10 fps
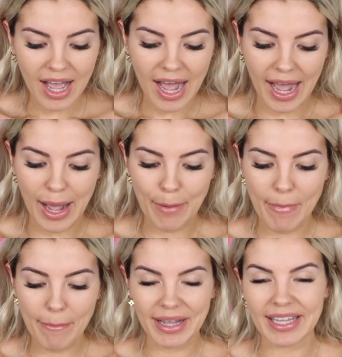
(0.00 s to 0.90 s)

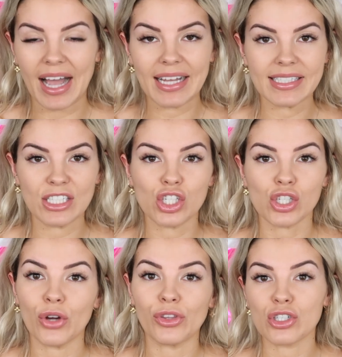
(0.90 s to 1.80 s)
Um, but yeah, I did
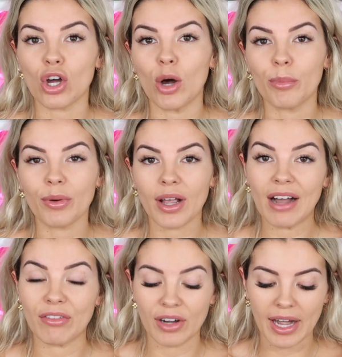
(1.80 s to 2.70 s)
show the top
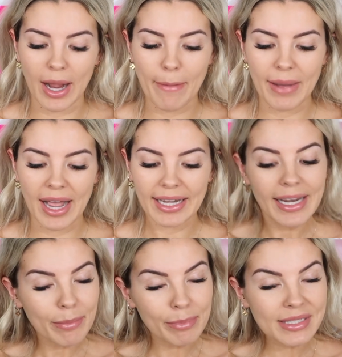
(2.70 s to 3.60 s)
covering my
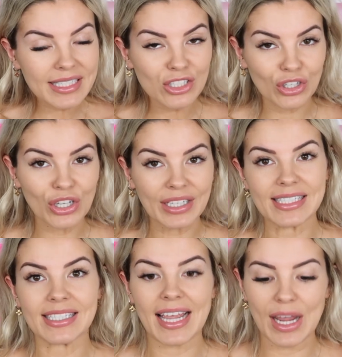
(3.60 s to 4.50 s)
nips so you can
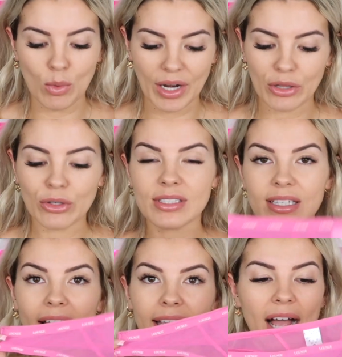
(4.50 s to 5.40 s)
see what it looks
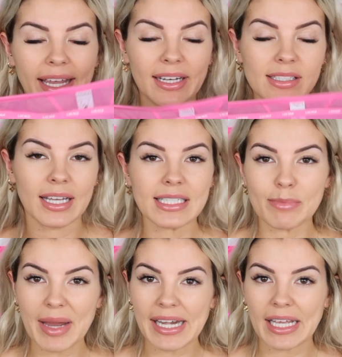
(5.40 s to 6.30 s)
like. I get a size
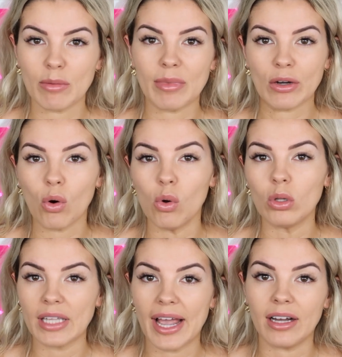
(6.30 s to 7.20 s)
medium in
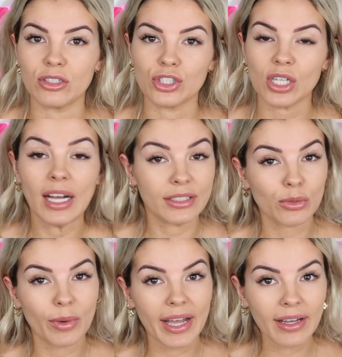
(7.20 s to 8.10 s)
all lounge
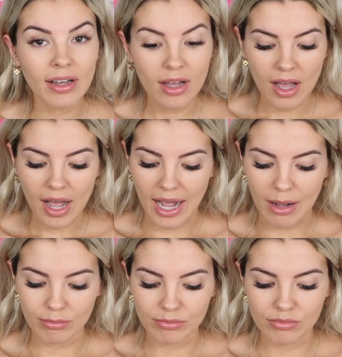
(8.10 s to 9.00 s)
underwear.
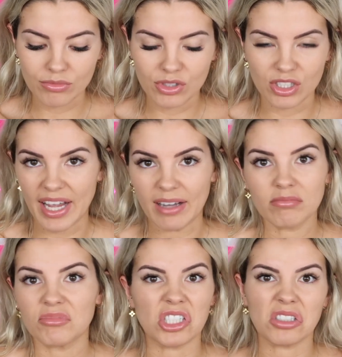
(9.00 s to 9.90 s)
Um, yeah,
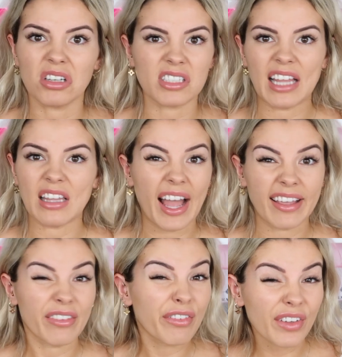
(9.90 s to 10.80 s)
just because I
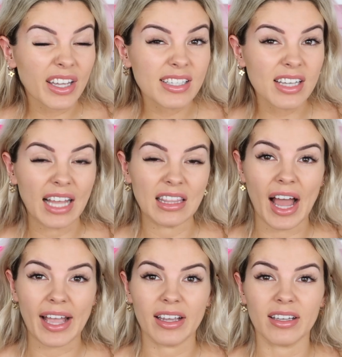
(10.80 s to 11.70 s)
like the fit. I
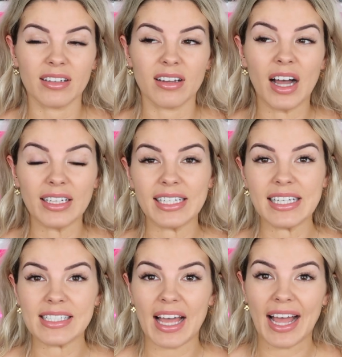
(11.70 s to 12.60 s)
like
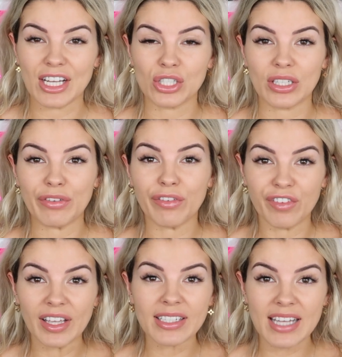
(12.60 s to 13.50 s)
undies that actually
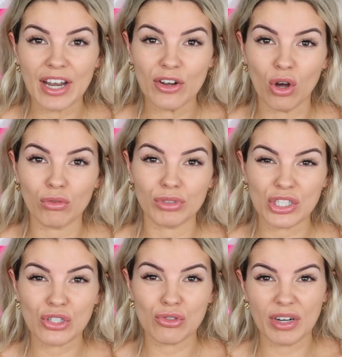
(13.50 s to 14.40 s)
fit and not
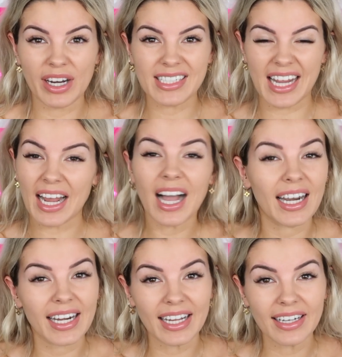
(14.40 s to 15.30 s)
restrict and
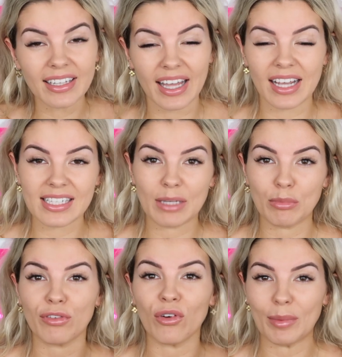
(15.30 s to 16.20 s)
cut in. Like I said
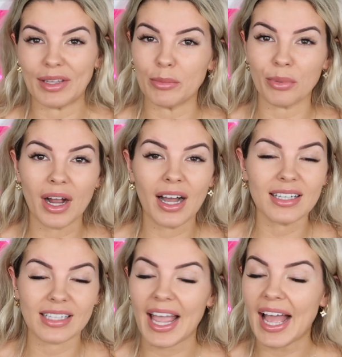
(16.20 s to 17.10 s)
before about the
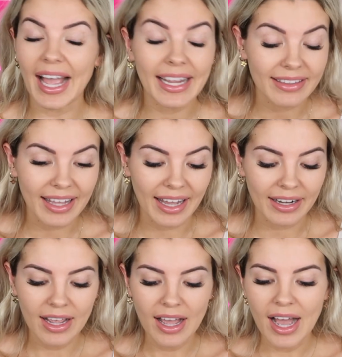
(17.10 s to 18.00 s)
bras, I hate
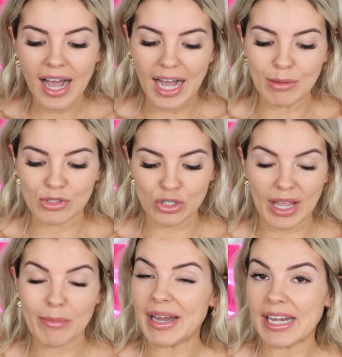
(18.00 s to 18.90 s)
that. Um, so
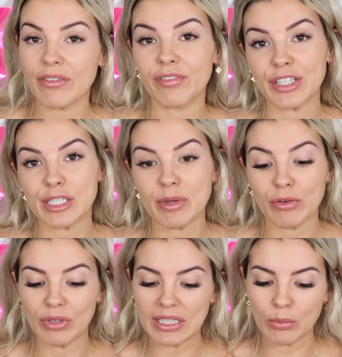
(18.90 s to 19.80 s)
yeah, medium fits me
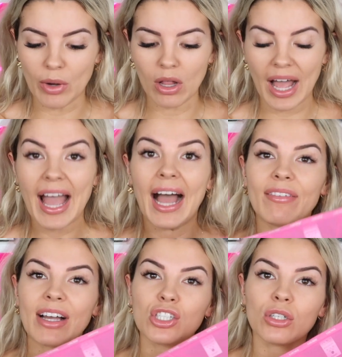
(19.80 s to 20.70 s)
really well. I have
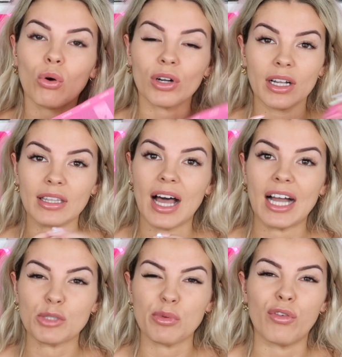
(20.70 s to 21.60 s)
actually ordered a
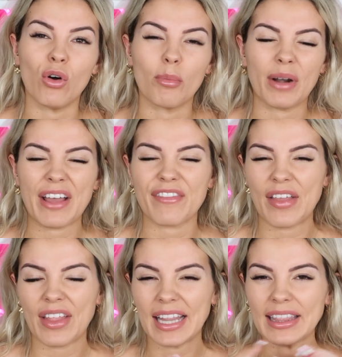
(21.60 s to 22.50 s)
large before, but I
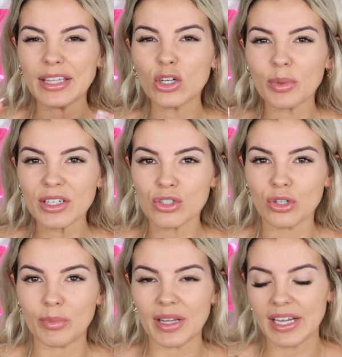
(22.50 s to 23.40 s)
found that a little bit
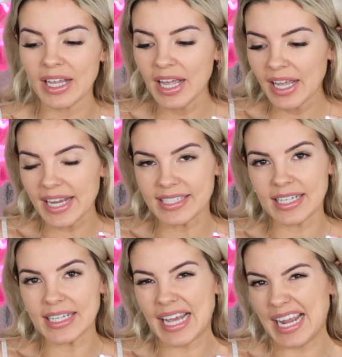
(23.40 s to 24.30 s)
too big. It
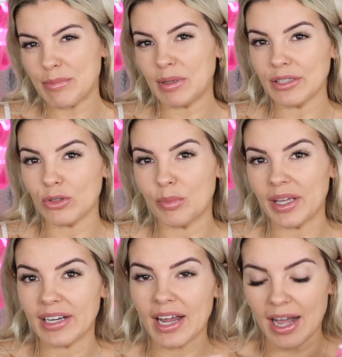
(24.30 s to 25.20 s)
did gape a little
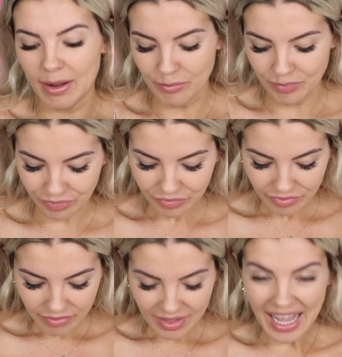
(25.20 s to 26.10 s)
bit. Um,
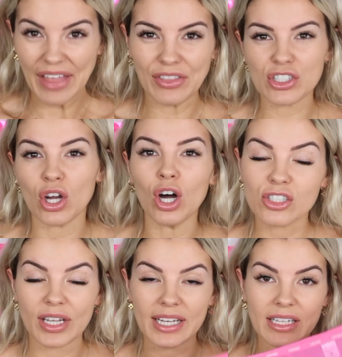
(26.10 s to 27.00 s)
at the top.
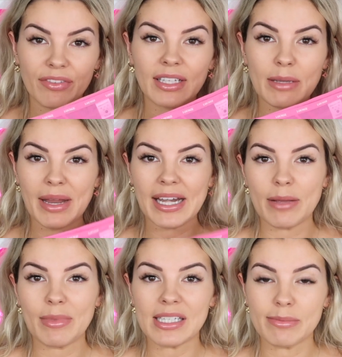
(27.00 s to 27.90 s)
So yeah, definitely
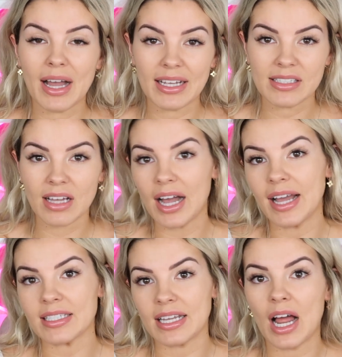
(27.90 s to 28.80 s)
medium is my
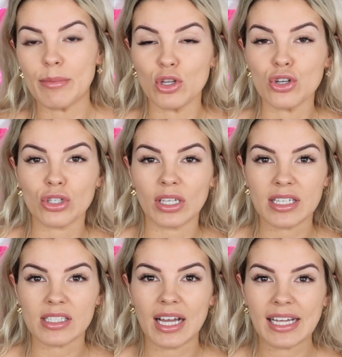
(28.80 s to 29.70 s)
size and I'm usually a
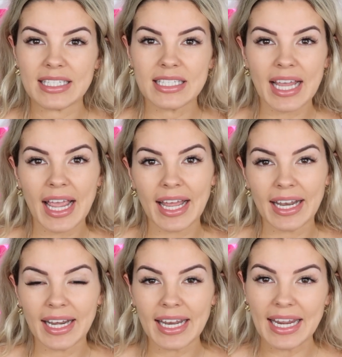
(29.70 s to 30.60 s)
size
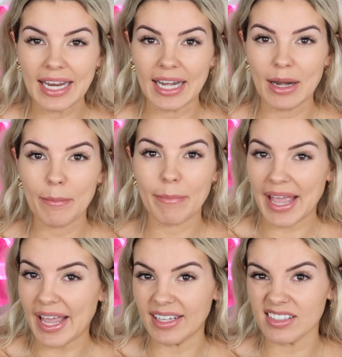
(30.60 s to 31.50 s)
10 in
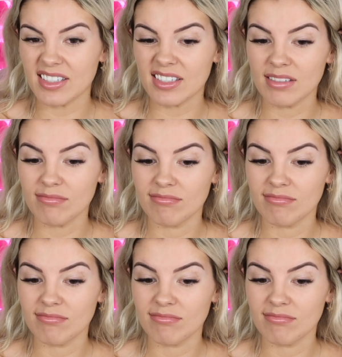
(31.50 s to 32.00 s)
pants.